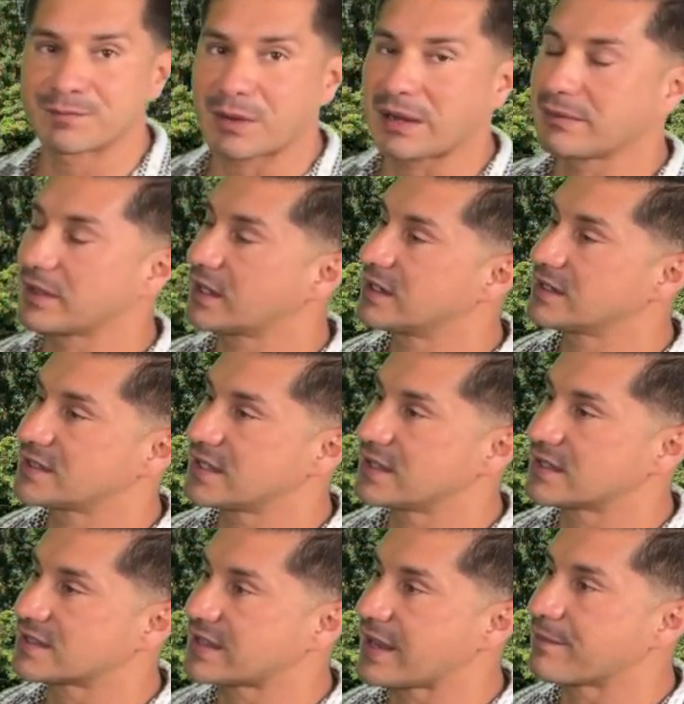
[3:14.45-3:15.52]
Probably going to see
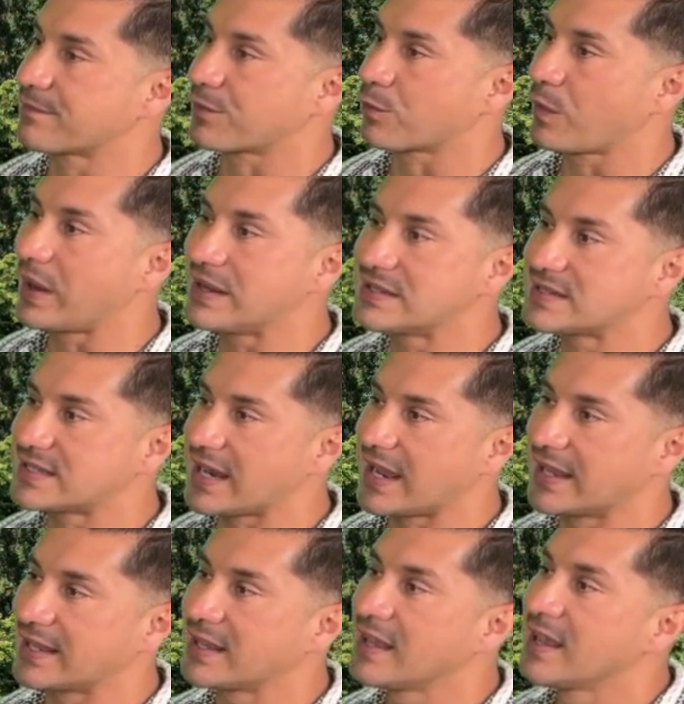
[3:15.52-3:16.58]
the same for Wednesday.